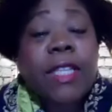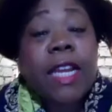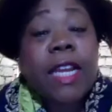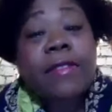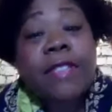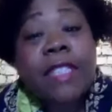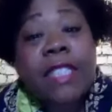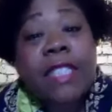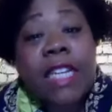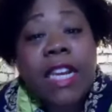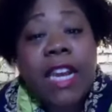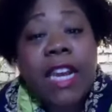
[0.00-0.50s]
I've
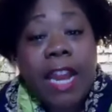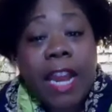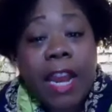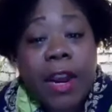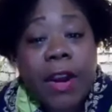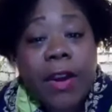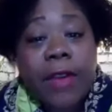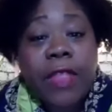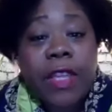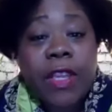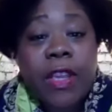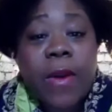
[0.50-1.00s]
seen
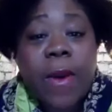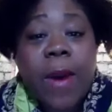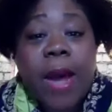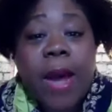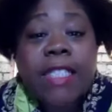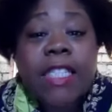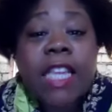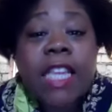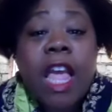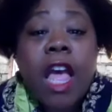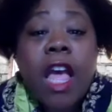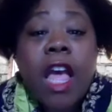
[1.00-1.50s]
here in the
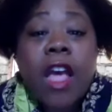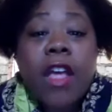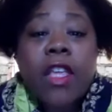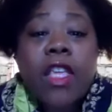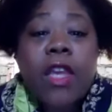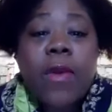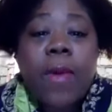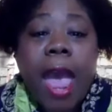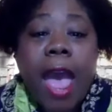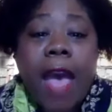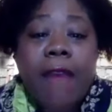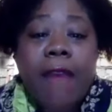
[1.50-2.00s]
US,
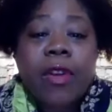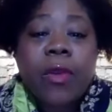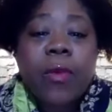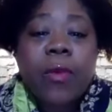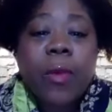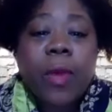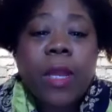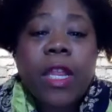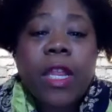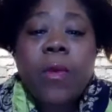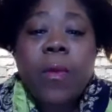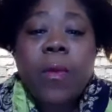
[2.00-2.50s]
you haven't
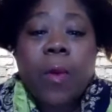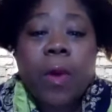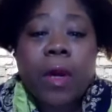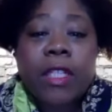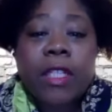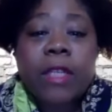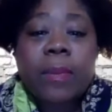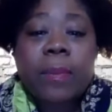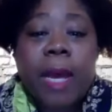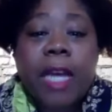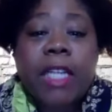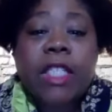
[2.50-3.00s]
really
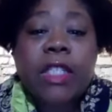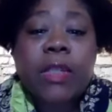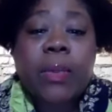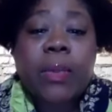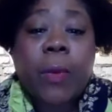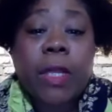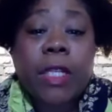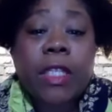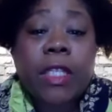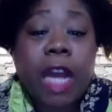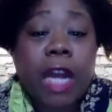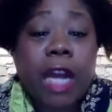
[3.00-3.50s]
worked much
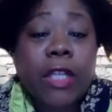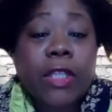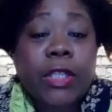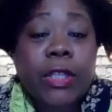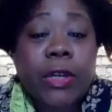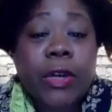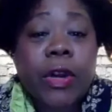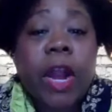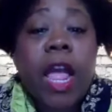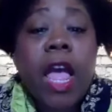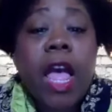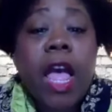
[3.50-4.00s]
with
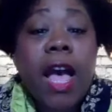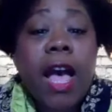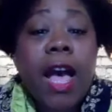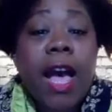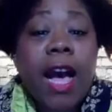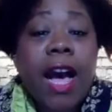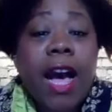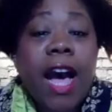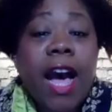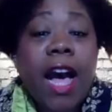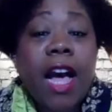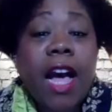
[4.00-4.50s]
Dr.
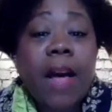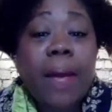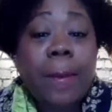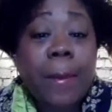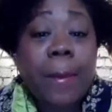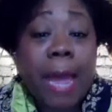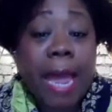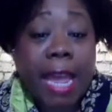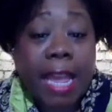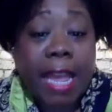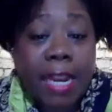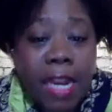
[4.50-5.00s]

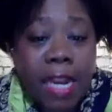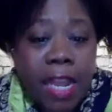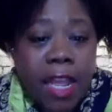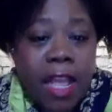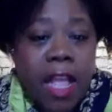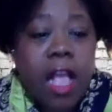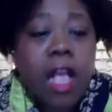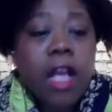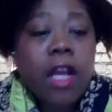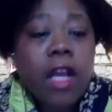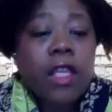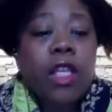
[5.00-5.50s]
Hamed.
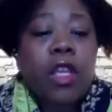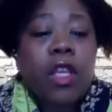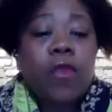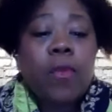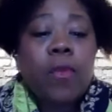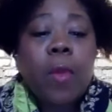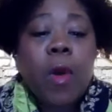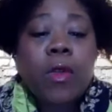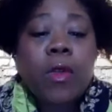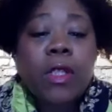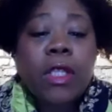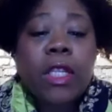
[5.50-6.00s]
You've
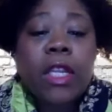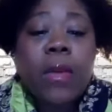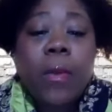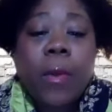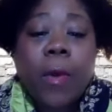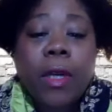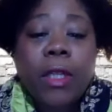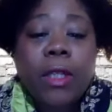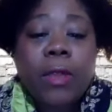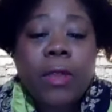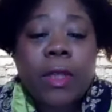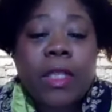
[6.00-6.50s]
mostly
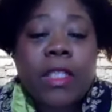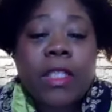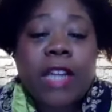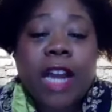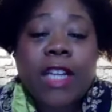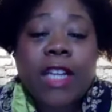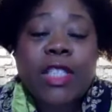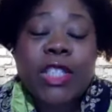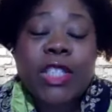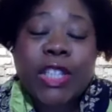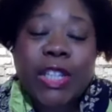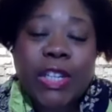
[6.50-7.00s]
worked with
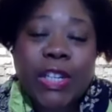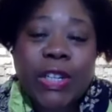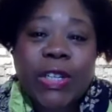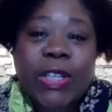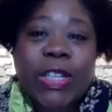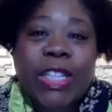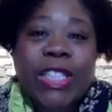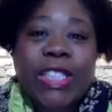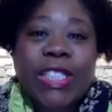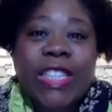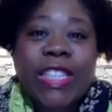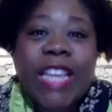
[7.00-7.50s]
Dr.
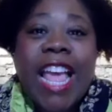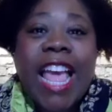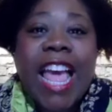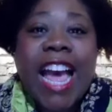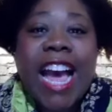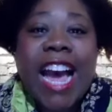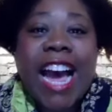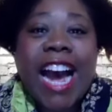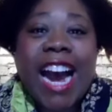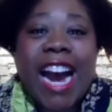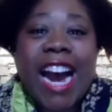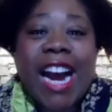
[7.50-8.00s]
Curtis.
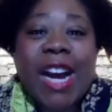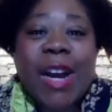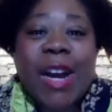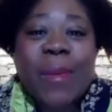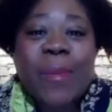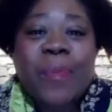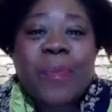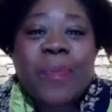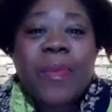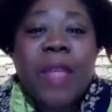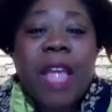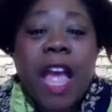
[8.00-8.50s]

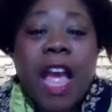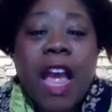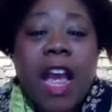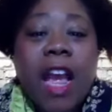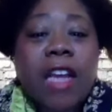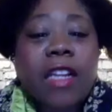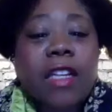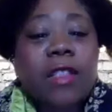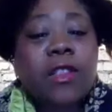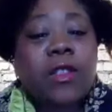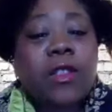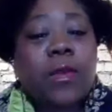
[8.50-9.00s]

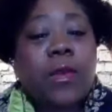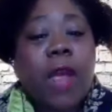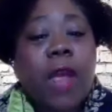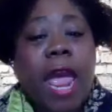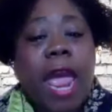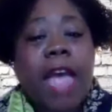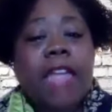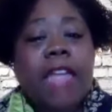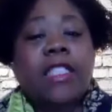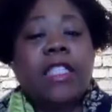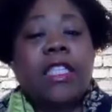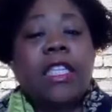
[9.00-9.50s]

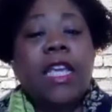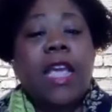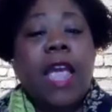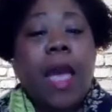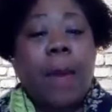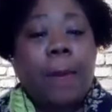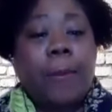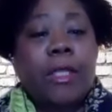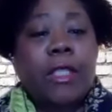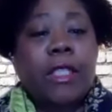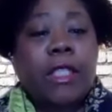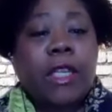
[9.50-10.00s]
As the
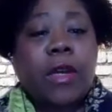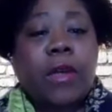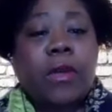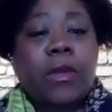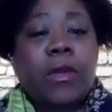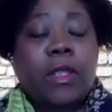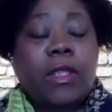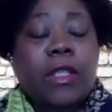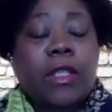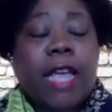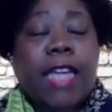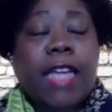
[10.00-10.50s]

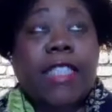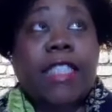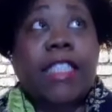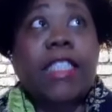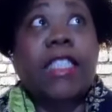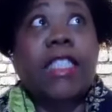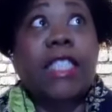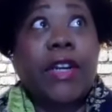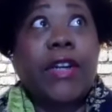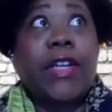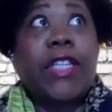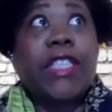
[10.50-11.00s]
episodes, as the
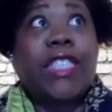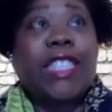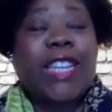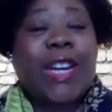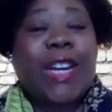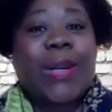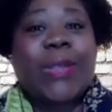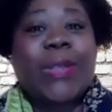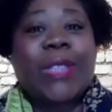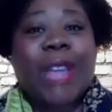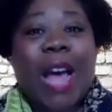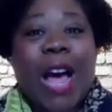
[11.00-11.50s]
series
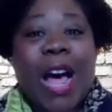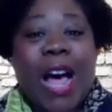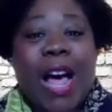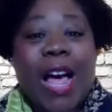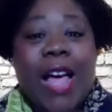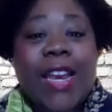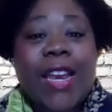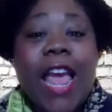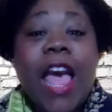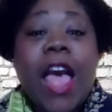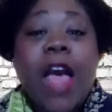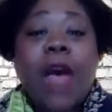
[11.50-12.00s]
goes
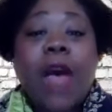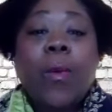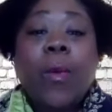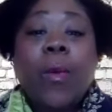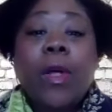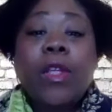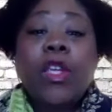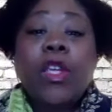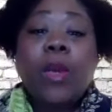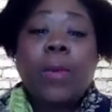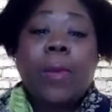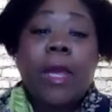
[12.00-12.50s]
on,
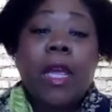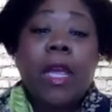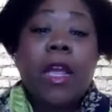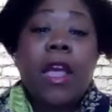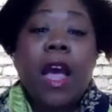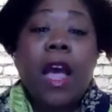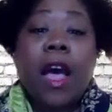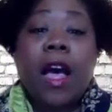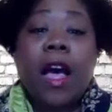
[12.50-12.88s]
will you be